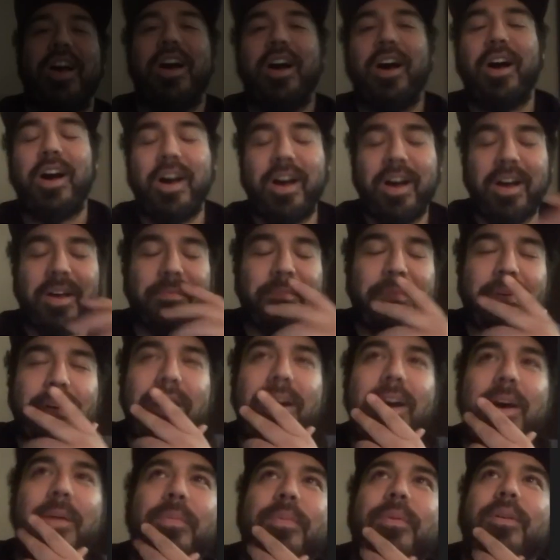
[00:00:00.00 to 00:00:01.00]

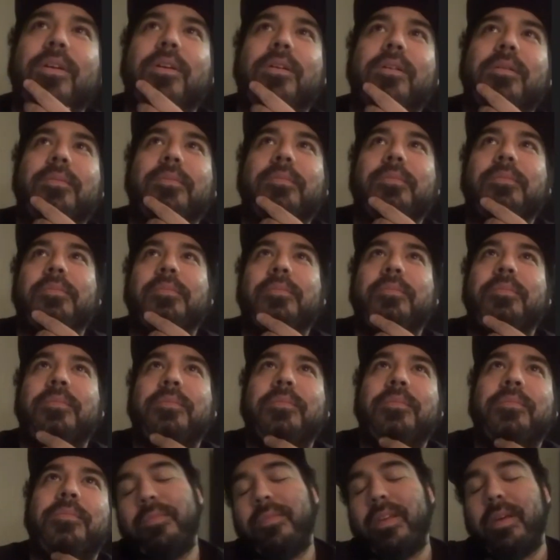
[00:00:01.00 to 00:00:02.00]
Pop art.
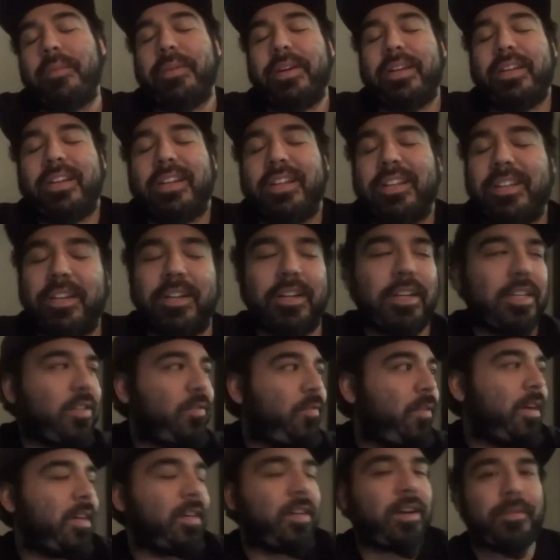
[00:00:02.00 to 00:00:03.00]
I mean, yeah, it's
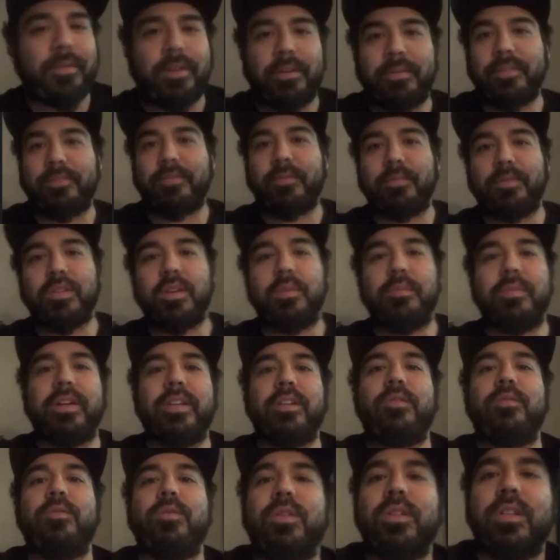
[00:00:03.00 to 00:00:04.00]
funny. Coming from somebody
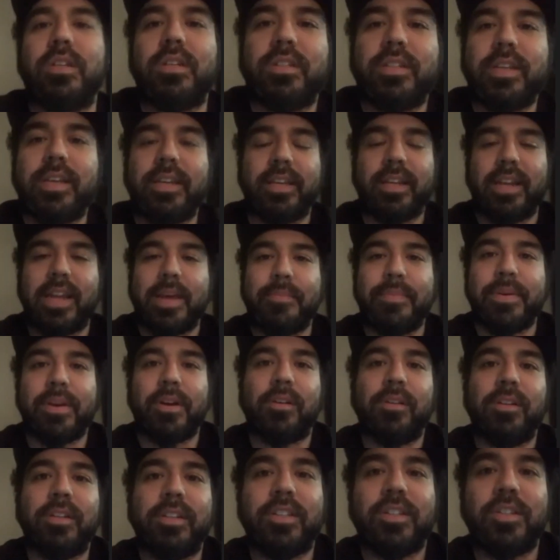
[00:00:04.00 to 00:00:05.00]
who's taken AP
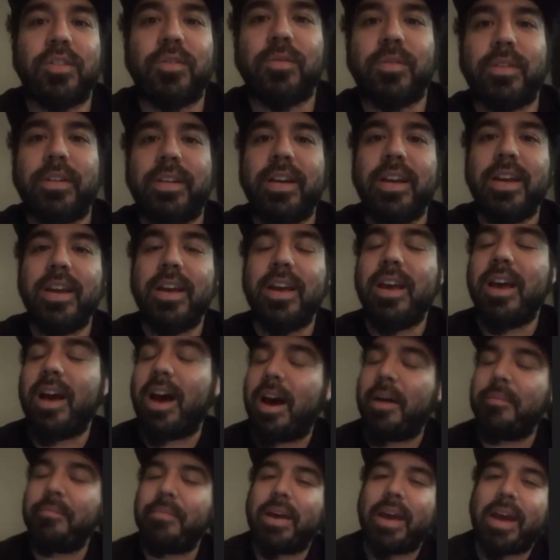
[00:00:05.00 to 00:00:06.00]
art history,
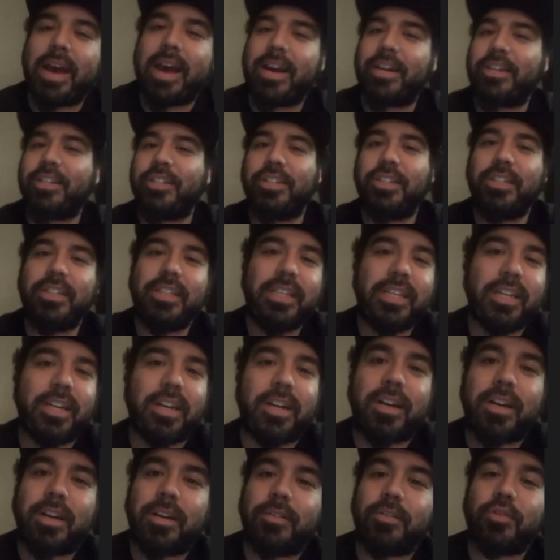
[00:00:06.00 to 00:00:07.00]
I'm actually
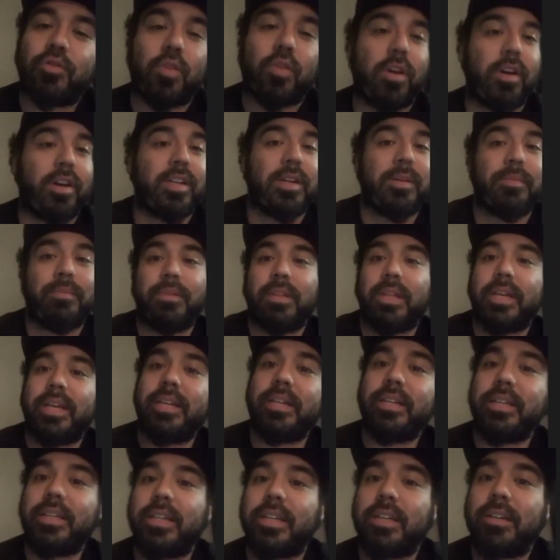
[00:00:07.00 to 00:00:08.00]
drawing a
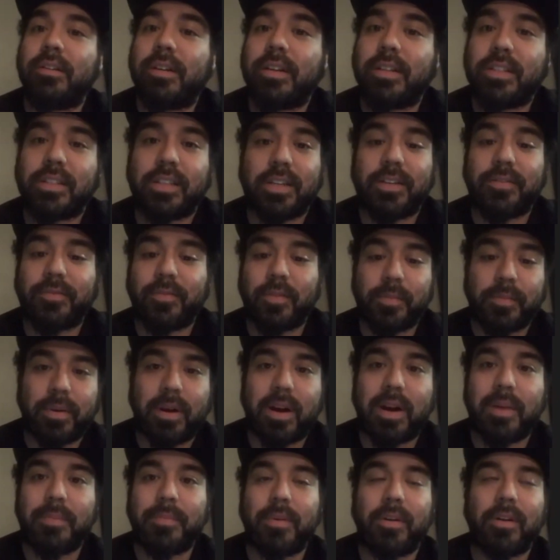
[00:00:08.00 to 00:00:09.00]
blank here, I'd say, for
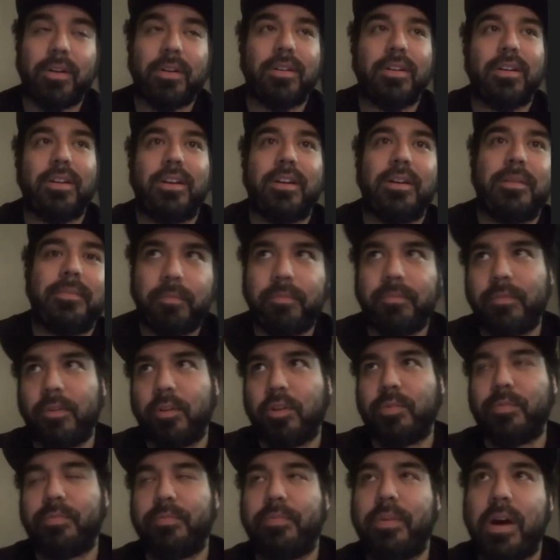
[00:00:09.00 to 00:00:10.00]
pop art.
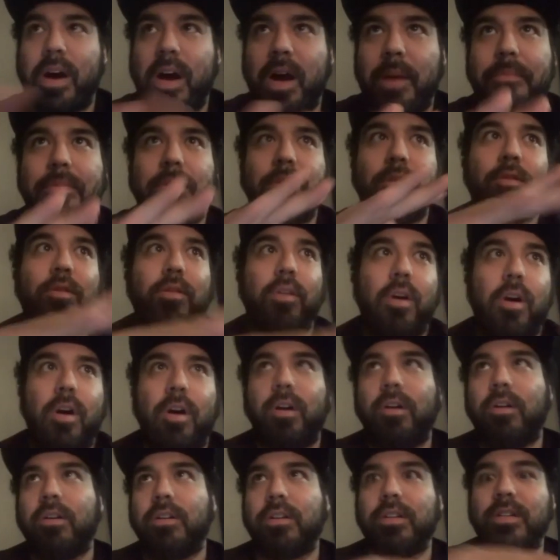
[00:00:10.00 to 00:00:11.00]
There's popular
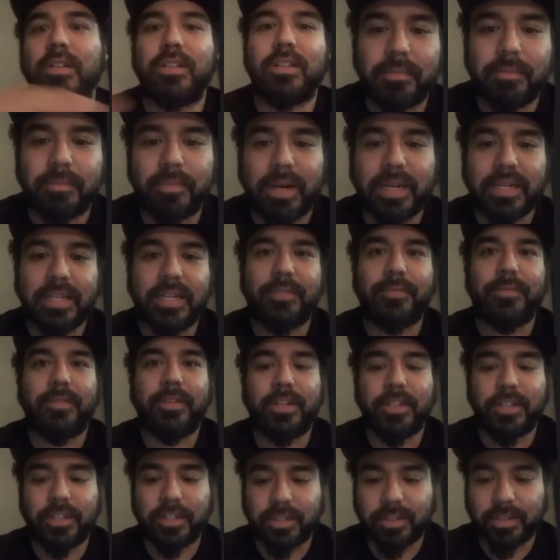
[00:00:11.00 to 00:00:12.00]
art by
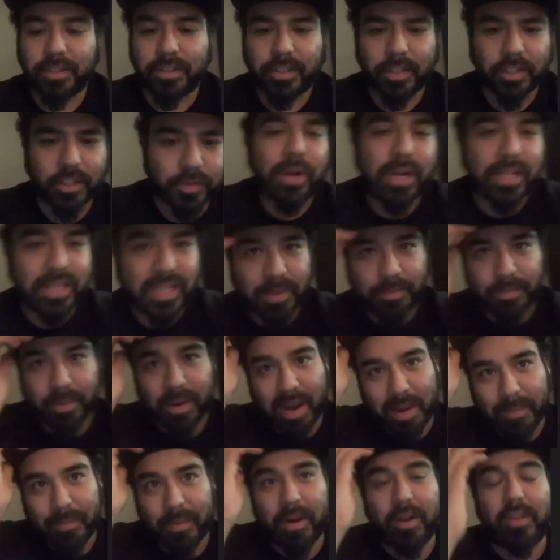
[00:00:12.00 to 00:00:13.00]
definition. But when I think
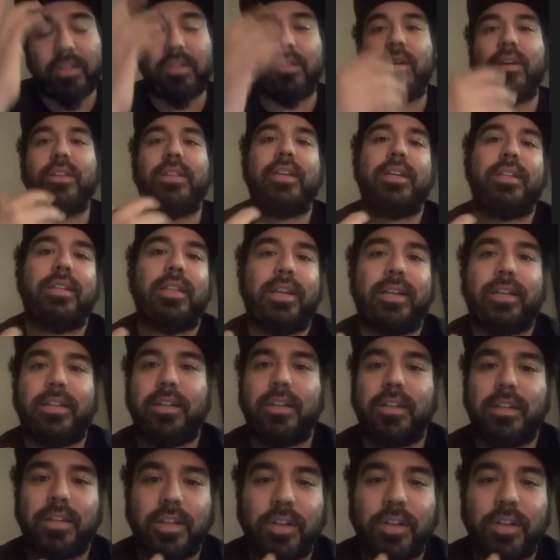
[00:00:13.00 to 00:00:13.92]
pop art, though, I think like a